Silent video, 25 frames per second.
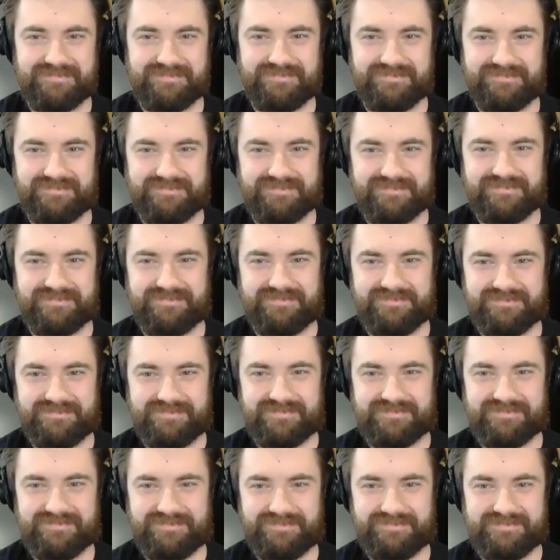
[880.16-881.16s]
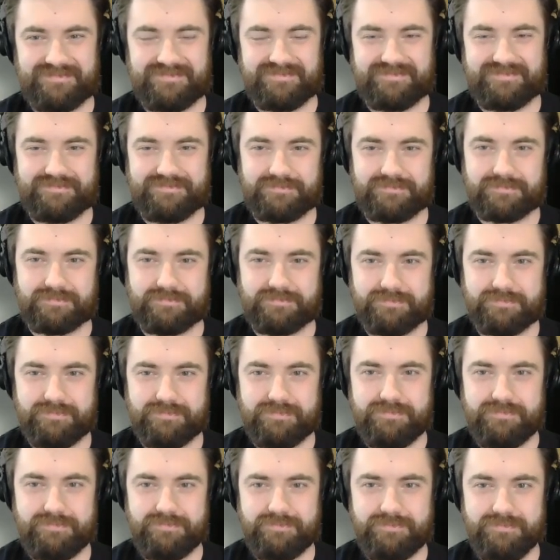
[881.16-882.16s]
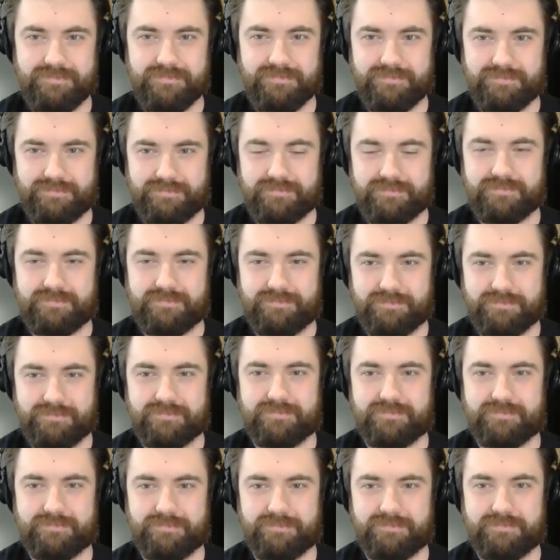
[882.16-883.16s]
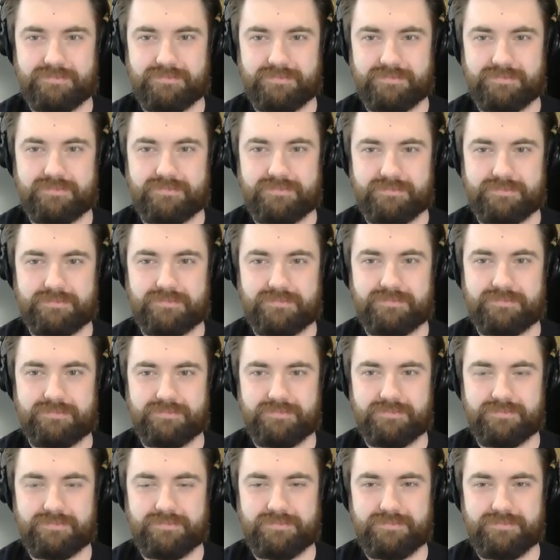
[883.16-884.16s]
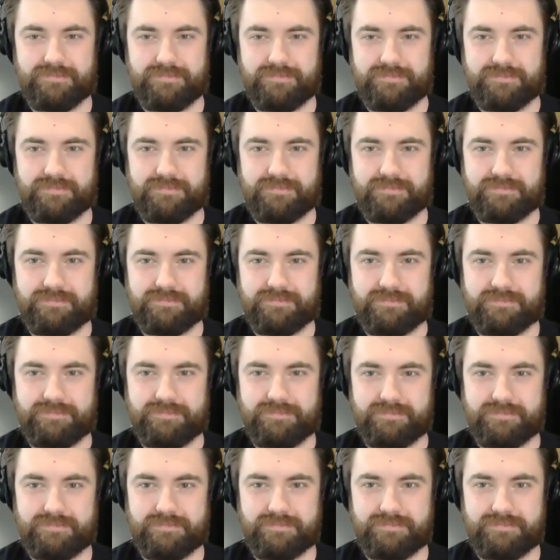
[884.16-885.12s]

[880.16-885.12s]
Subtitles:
This person isn't speaking.